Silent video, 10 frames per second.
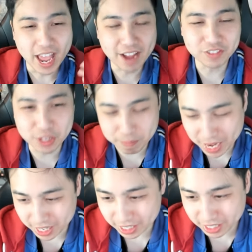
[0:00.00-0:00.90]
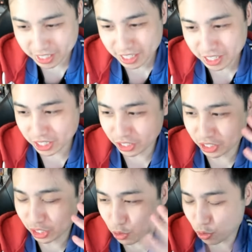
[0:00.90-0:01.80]
After the beta, they're
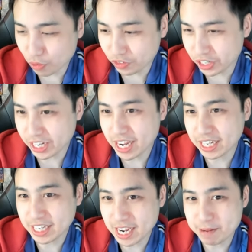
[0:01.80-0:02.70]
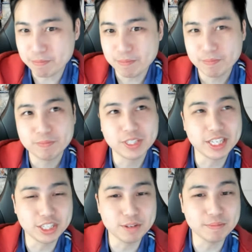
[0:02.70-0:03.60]
going to go over the end game
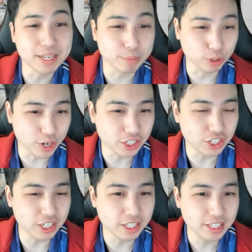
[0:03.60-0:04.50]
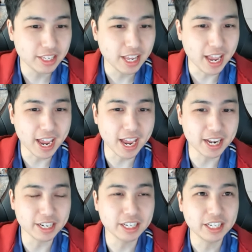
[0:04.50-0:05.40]
systems and progression
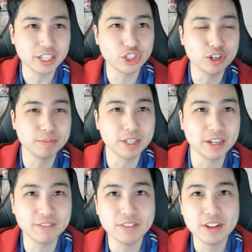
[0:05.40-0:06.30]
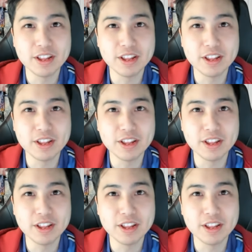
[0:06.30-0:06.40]
and in terms of